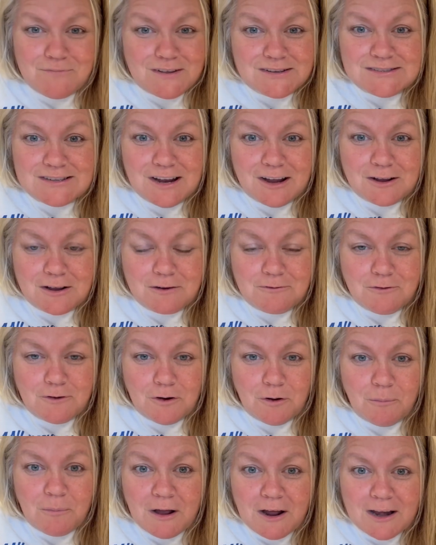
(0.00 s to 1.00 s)
not good for
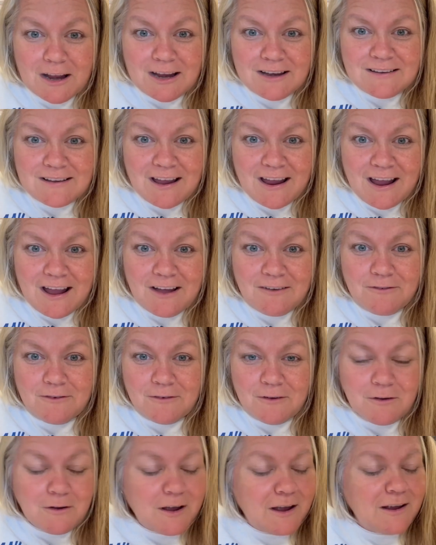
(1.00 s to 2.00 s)
your body to have,
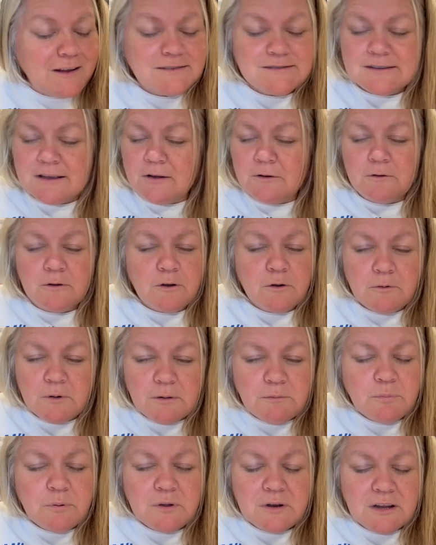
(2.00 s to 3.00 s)
okay? So
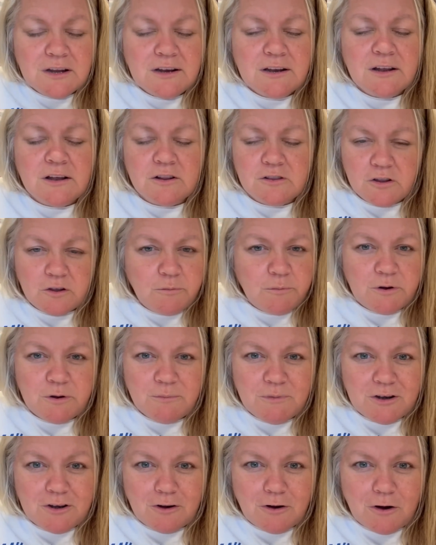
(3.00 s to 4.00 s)
quit putting aluminum
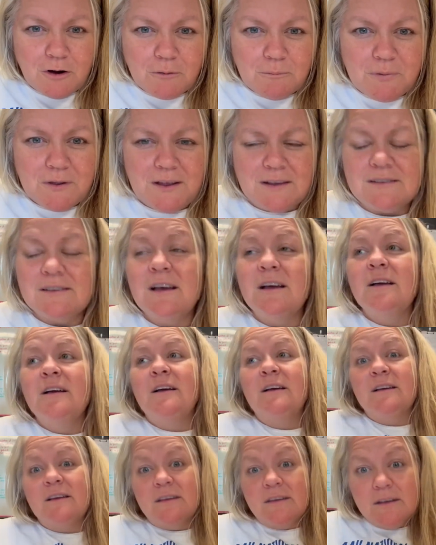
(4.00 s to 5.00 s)
in your armpit.
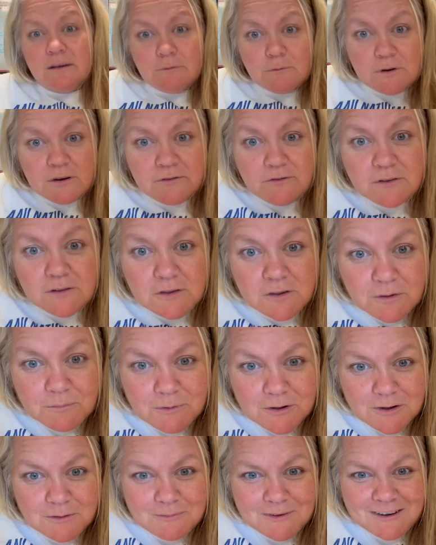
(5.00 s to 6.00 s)
Get rid of
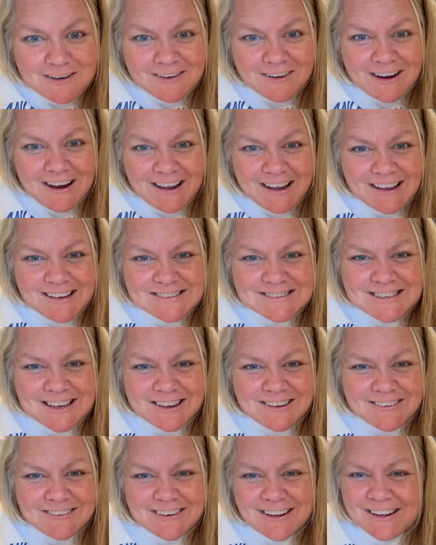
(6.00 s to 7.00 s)
aluminum in your
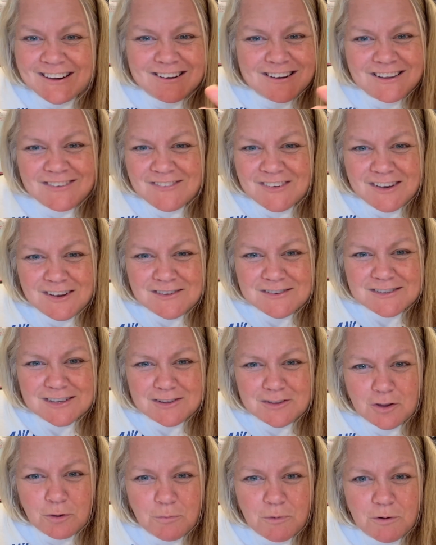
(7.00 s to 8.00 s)
household. I don't even use
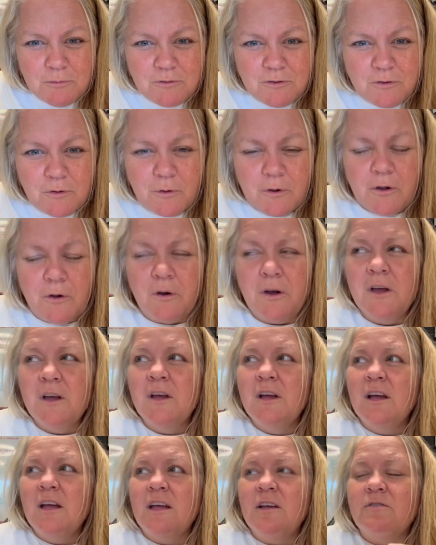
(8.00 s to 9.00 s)
aluminum foil.
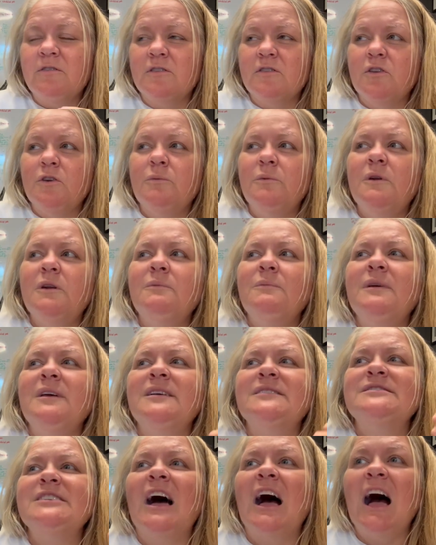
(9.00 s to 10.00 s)
If aluminum
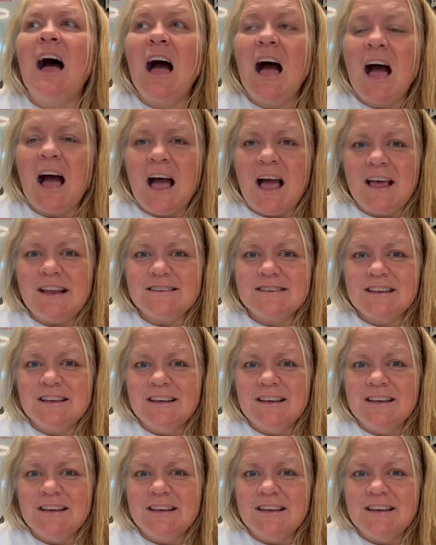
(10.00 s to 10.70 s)
gets hot,